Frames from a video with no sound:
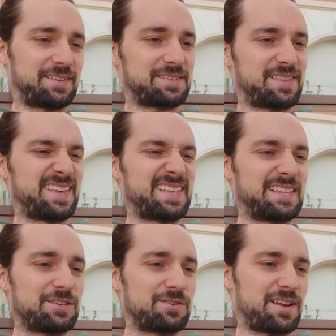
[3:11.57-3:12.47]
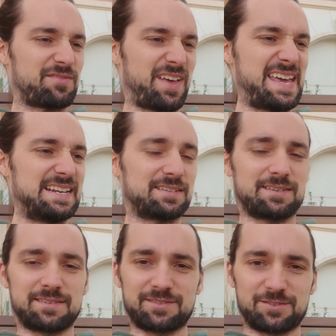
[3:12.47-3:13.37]
this thing that you kind of hate
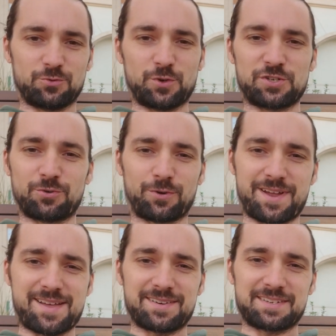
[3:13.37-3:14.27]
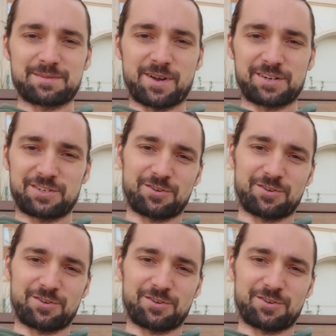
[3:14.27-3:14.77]
and you wish you weren't on it as much.